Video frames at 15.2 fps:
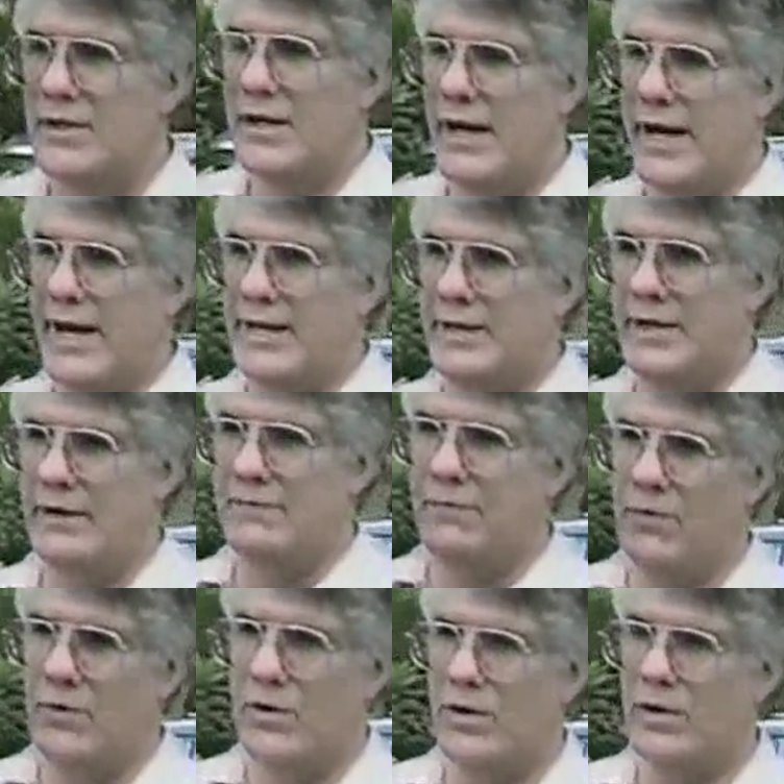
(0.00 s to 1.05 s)
and
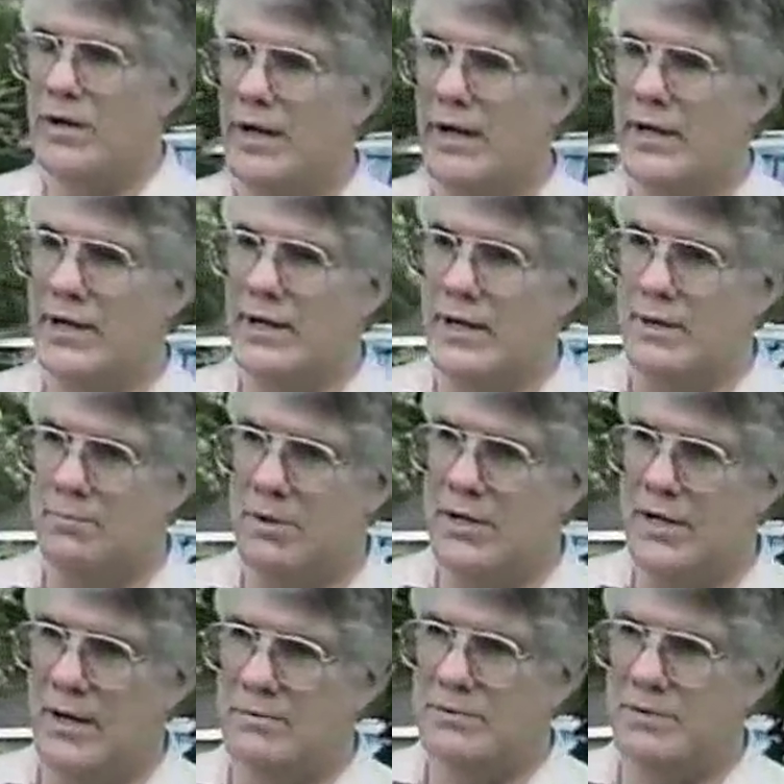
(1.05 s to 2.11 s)
therefore it
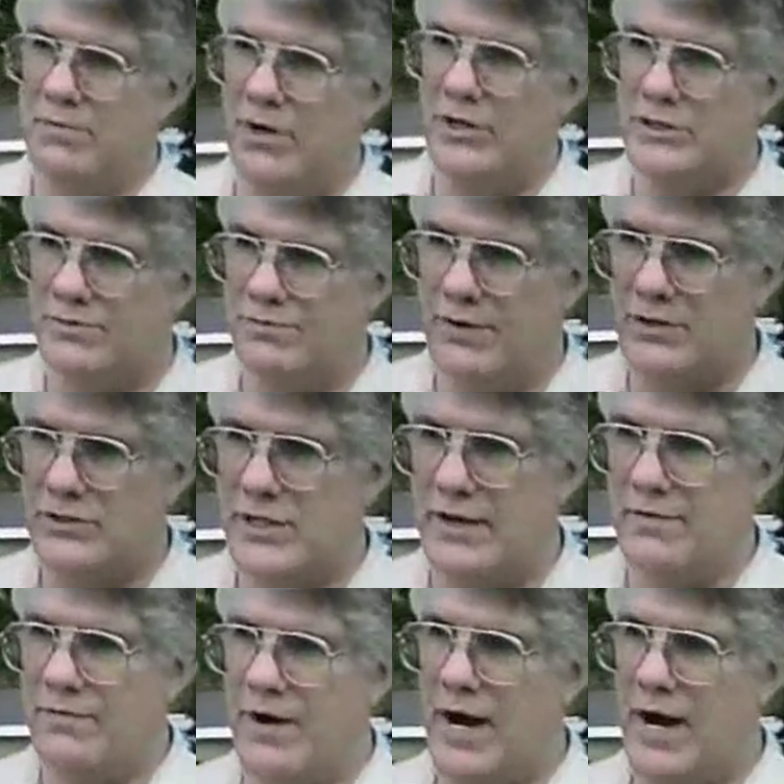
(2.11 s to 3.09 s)
becomes a very fail-safe